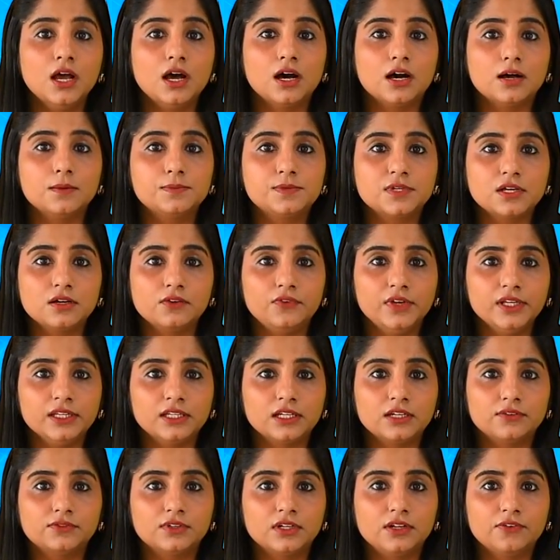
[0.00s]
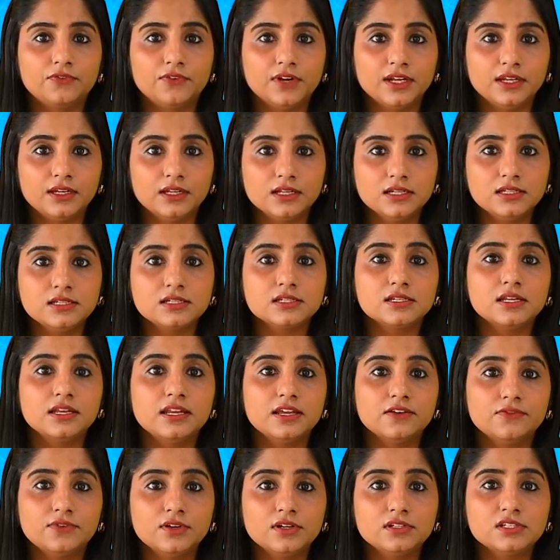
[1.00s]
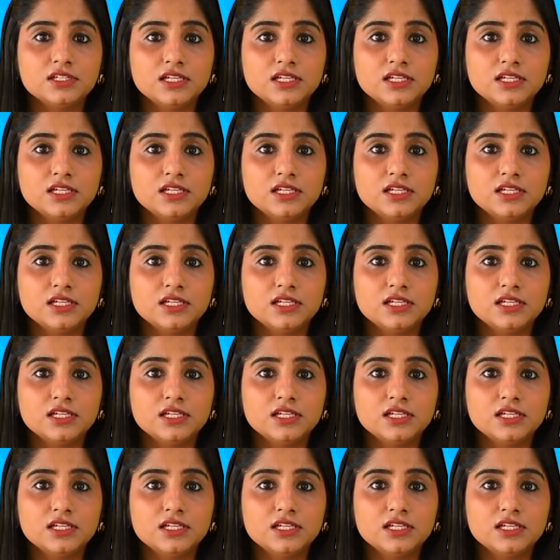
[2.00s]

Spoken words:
observing that if the defendant never